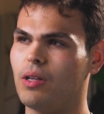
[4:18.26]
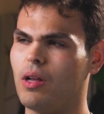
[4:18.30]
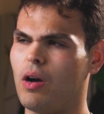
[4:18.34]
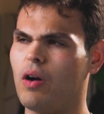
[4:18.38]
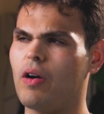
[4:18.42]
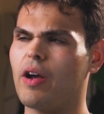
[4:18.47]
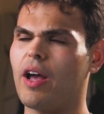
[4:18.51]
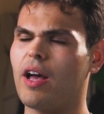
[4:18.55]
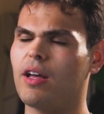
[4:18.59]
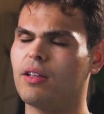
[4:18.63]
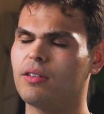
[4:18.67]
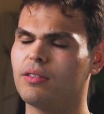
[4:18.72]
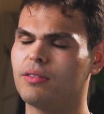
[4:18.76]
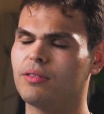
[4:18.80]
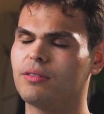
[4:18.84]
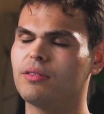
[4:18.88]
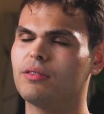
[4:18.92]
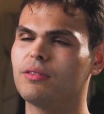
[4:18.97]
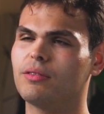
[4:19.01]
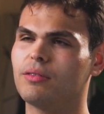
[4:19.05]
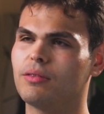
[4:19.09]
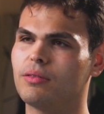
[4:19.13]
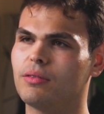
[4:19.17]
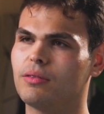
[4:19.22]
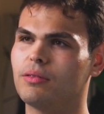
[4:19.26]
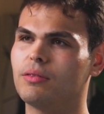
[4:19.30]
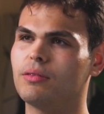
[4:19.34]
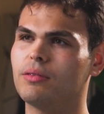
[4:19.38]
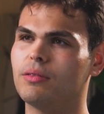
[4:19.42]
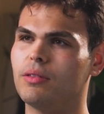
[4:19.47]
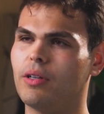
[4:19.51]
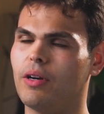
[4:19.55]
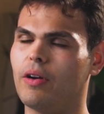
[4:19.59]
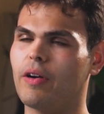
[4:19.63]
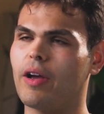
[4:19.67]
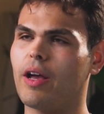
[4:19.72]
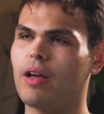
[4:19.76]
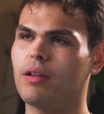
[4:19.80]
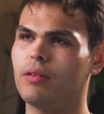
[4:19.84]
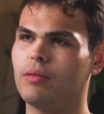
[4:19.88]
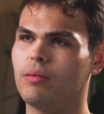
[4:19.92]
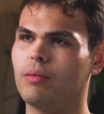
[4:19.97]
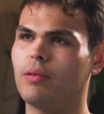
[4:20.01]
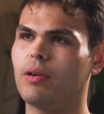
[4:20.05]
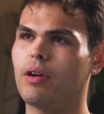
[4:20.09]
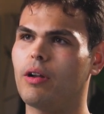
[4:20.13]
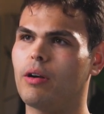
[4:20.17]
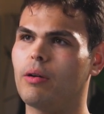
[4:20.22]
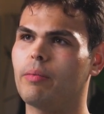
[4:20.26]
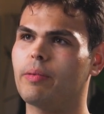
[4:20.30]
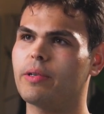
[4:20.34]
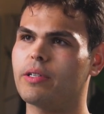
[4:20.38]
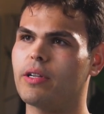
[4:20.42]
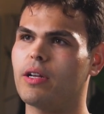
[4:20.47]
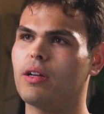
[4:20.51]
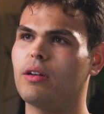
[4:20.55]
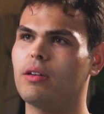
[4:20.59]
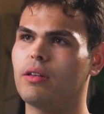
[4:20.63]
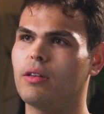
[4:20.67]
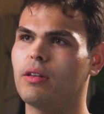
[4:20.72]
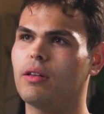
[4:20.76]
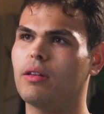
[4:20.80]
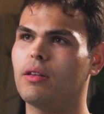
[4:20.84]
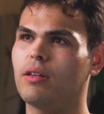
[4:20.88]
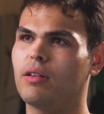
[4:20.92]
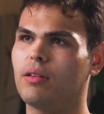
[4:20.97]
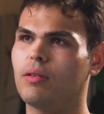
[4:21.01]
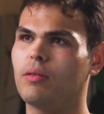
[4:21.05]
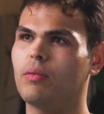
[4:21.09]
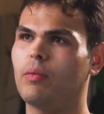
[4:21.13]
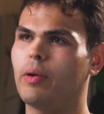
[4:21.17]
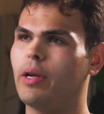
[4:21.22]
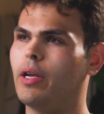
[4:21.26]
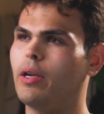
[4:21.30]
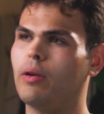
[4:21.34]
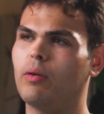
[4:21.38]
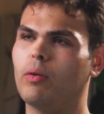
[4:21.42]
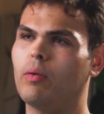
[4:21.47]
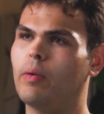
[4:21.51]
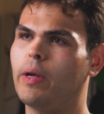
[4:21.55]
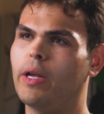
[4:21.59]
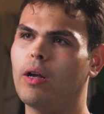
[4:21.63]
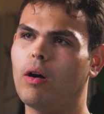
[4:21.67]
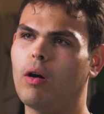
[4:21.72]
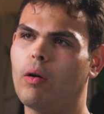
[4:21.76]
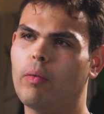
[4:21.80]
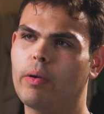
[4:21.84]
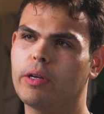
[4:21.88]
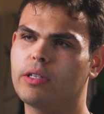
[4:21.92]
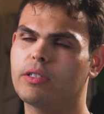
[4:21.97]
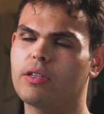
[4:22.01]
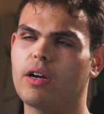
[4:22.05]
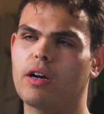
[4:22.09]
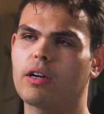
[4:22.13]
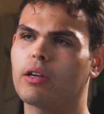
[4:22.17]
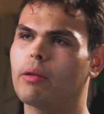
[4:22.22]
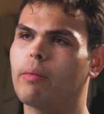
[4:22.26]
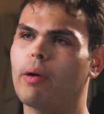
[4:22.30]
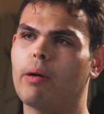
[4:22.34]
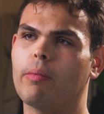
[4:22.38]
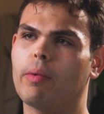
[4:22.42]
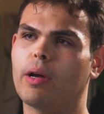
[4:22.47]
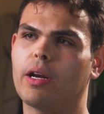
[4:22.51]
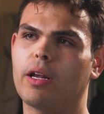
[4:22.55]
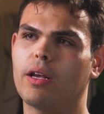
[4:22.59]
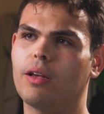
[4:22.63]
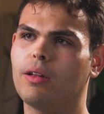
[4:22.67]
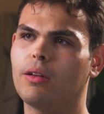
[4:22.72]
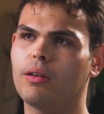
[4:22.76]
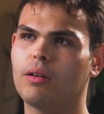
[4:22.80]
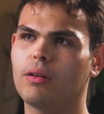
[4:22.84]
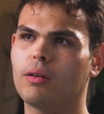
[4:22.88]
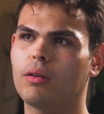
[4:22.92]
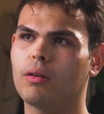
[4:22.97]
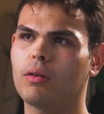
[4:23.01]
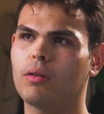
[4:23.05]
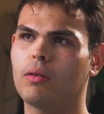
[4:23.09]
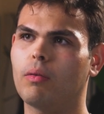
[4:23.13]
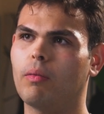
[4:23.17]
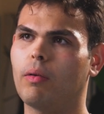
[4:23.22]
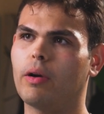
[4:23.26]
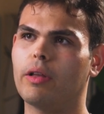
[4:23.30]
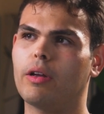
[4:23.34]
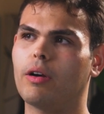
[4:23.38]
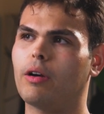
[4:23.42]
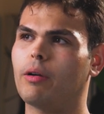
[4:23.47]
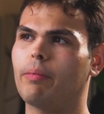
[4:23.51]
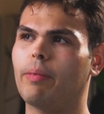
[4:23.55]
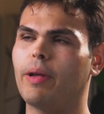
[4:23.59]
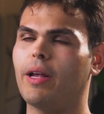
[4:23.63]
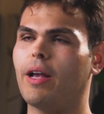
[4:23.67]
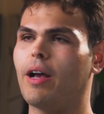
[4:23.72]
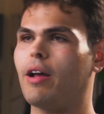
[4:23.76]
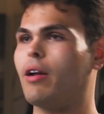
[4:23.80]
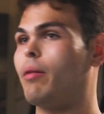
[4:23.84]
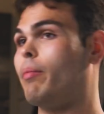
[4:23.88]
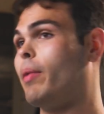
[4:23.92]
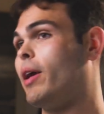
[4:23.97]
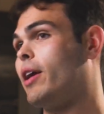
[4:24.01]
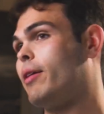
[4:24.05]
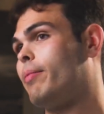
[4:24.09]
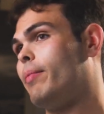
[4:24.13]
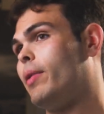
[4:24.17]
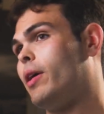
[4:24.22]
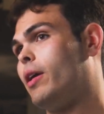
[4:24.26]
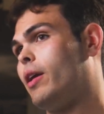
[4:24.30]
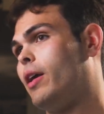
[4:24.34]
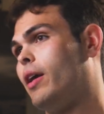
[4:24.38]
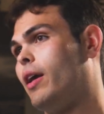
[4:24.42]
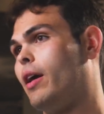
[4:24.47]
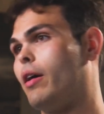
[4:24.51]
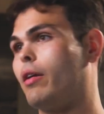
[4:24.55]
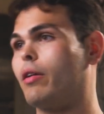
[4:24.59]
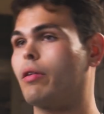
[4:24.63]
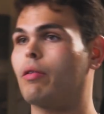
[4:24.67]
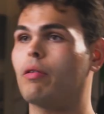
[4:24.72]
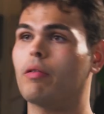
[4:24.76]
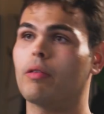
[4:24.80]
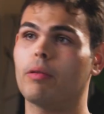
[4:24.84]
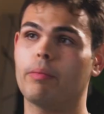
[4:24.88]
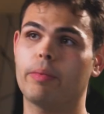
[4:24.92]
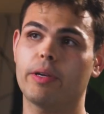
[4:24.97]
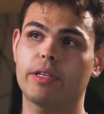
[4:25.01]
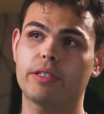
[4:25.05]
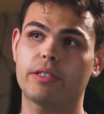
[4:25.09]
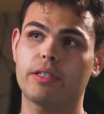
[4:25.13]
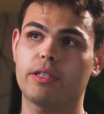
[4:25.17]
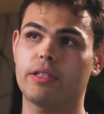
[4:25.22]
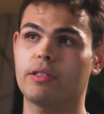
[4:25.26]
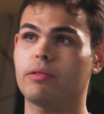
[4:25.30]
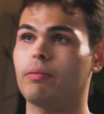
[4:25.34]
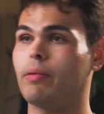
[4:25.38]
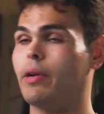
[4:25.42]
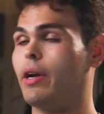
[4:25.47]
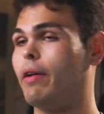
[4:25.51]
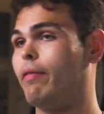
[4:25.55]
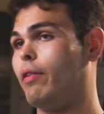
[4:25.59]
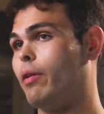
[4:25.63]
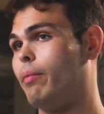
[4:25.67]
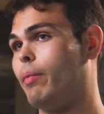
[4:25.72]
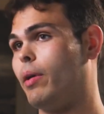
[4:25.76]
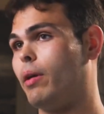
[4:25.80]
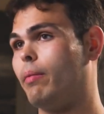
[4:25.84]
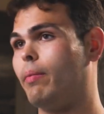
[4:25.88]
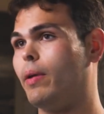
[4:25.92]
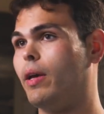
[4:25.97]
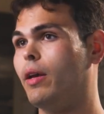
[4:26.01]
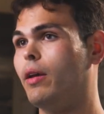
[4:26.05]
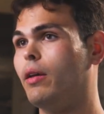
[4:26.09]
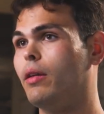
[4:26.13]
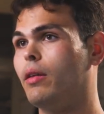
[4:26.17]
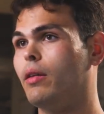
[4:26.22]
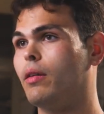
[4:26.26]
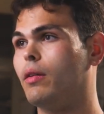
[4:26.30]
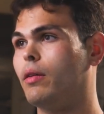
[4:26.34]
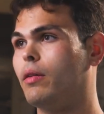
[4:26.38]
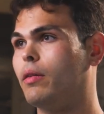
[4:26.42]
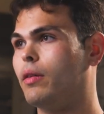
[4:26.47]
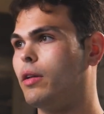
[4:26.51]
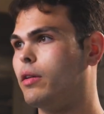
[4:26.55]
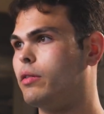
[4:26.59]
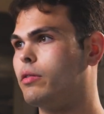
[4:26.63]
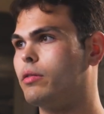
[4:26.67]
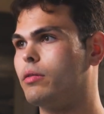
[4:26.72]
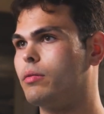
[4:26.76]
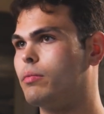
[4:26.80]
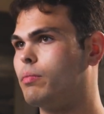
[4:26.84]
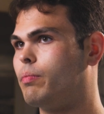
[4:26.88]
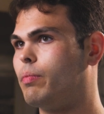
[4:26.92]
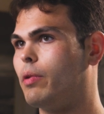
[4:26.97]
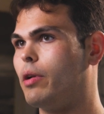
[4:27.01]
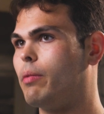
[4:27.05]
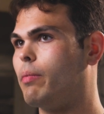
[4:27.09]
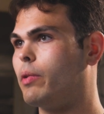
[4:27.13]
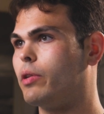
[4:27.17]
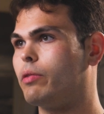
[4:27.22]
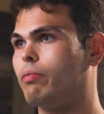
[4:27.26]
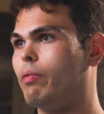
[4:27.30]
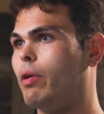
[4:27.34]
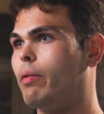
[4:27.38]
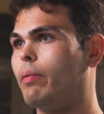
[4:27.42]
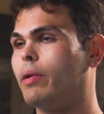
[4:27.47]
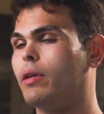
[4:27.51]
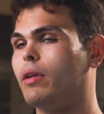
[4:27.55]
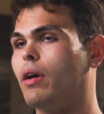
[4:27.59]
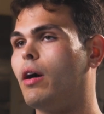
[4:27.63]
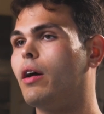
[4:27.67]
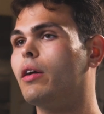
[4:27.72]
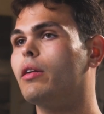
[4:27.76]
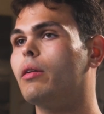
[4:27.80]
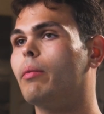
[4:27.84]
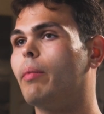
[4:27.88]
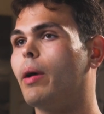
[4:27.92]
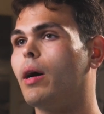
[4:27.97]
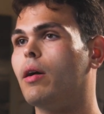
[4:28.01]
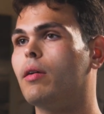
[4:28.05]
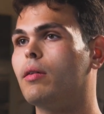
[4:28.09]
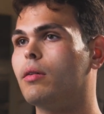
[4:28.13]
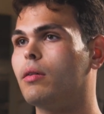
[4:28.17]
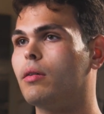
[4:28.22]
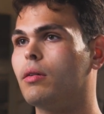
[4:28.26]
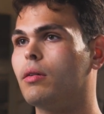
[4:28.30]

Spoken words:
Oh yeah. Oh yeah. 100%. We always talked about money, whether it be how to make money, how to grow the business, whatever it may be. That's pretty much what we talked about.